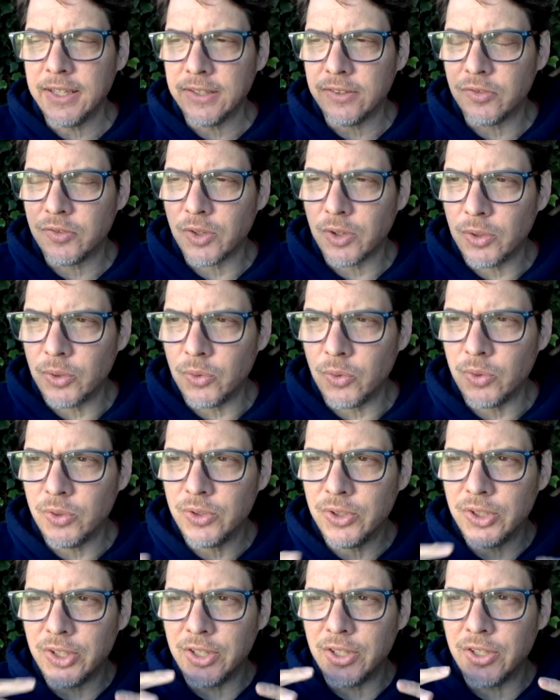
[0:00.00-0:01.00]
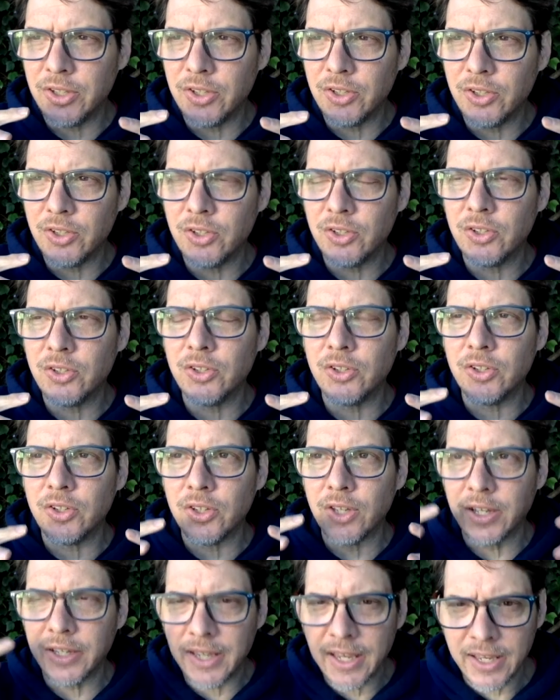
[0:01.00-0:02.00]
So,
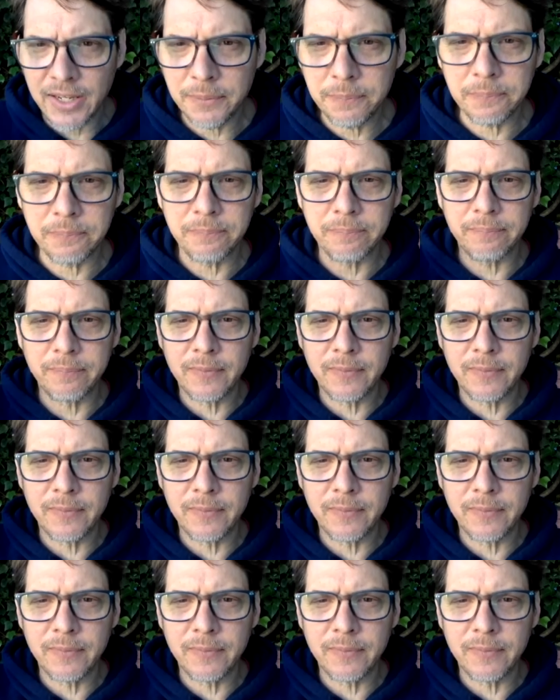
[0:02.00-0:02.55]
again,